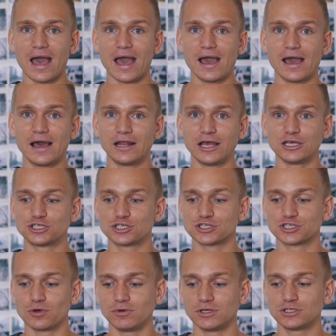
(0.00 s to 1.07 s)
and
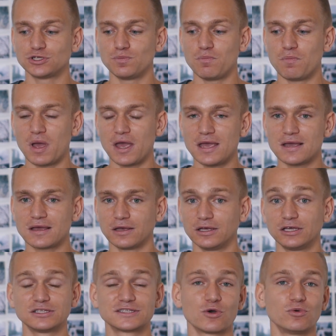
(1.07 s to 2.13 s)
it's going
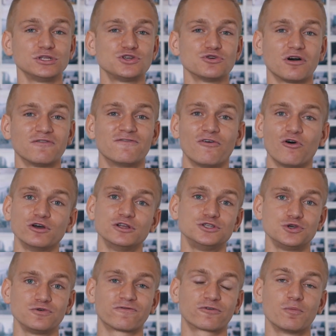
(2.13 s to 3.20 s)
to avoid
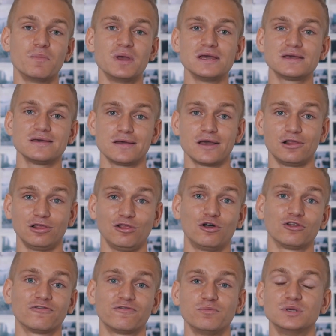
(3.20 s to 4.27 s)
you from making a
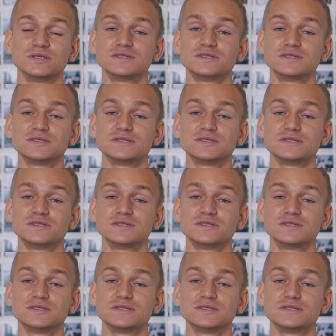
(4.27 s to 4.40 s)
lot of